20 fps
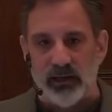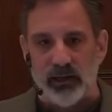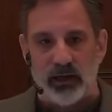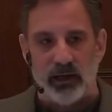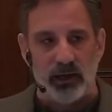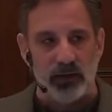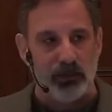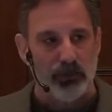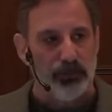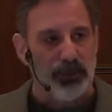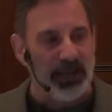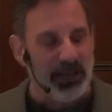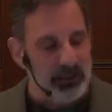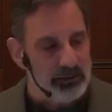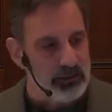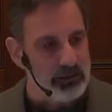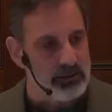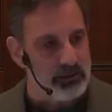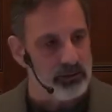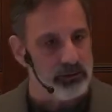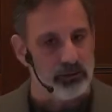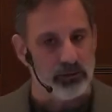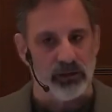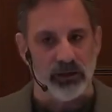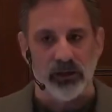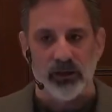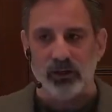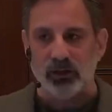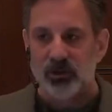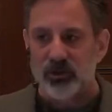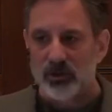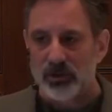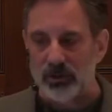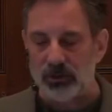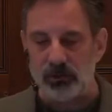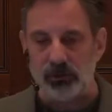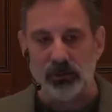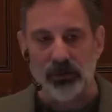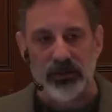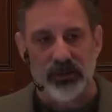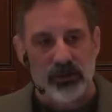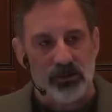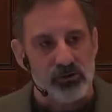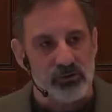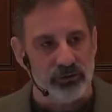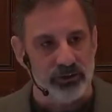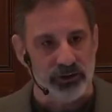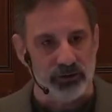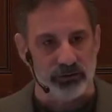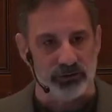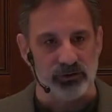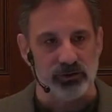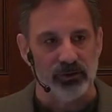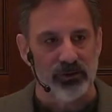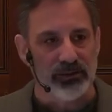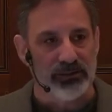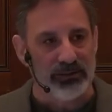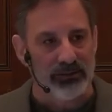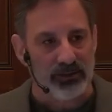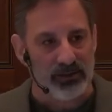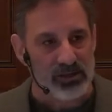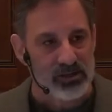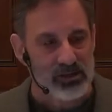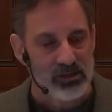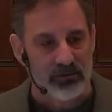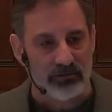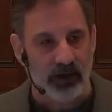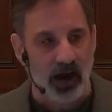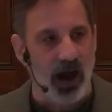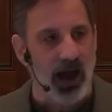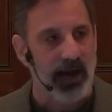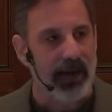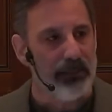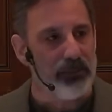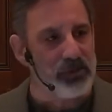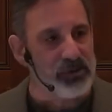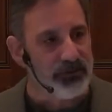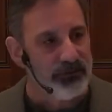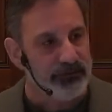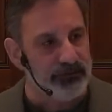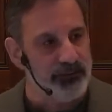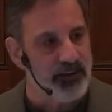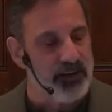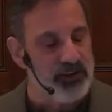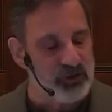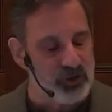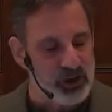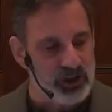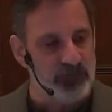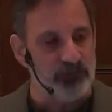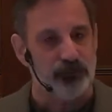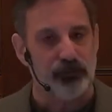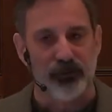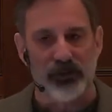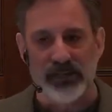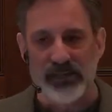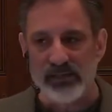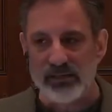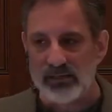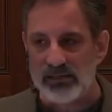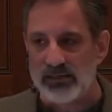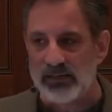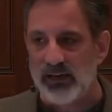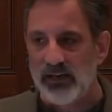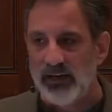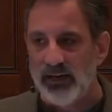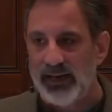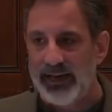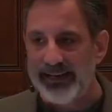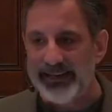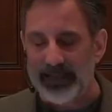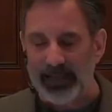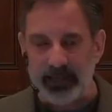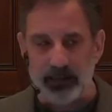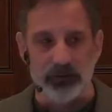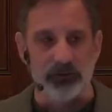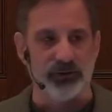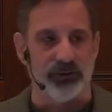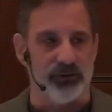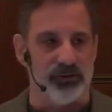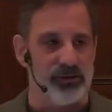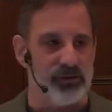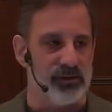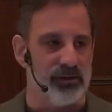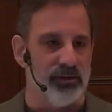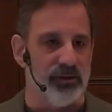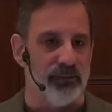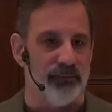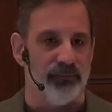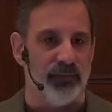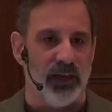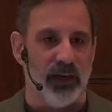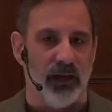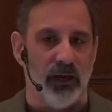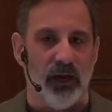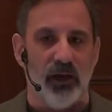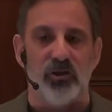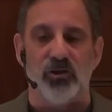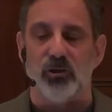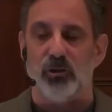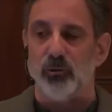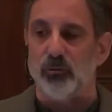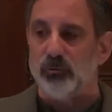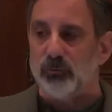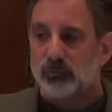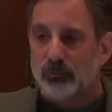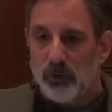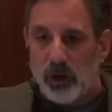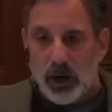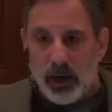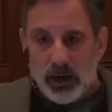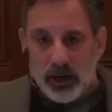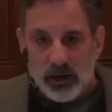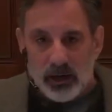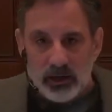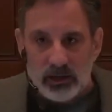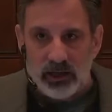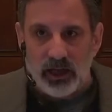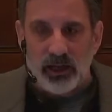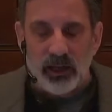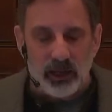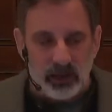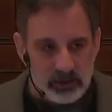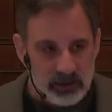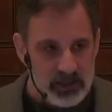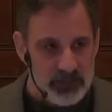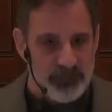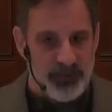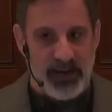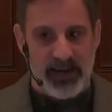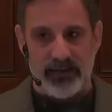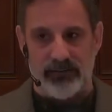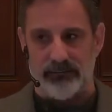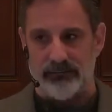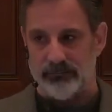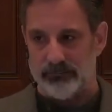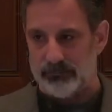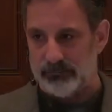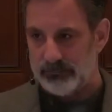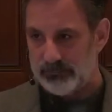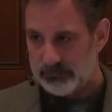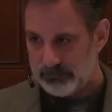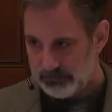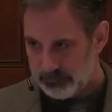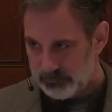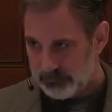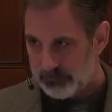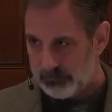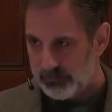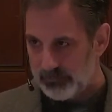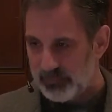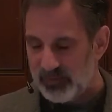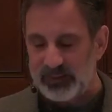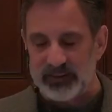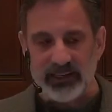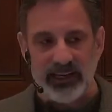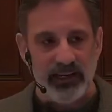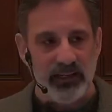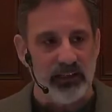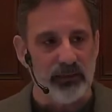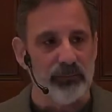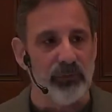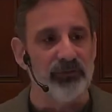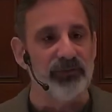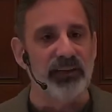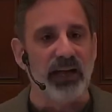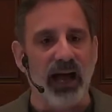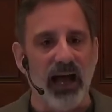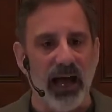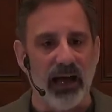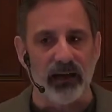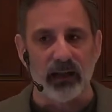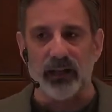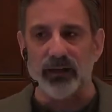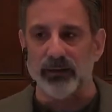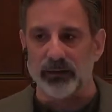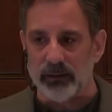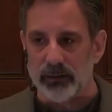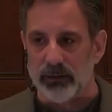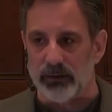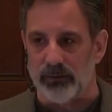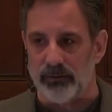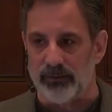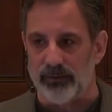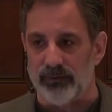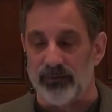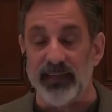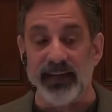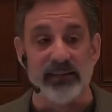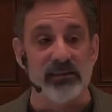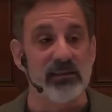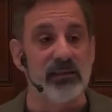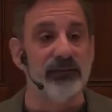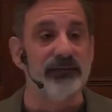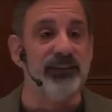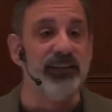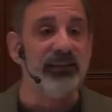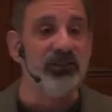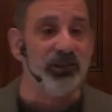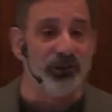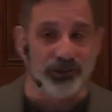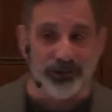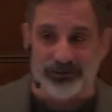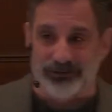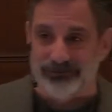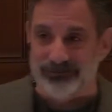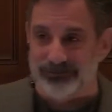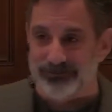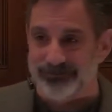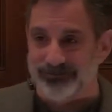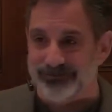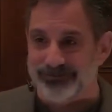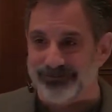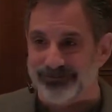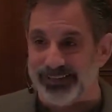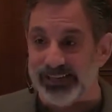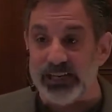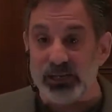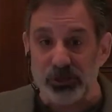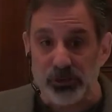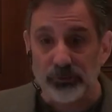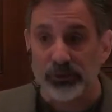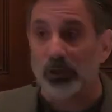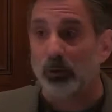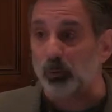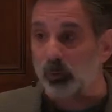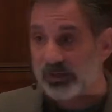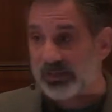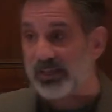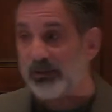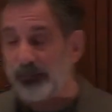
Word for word: uh, the Pentateuch to Israel, to the, the scribes, chief priests, and elders, to cultivate the kingdom of God on earth. That's the vineyard. Israel was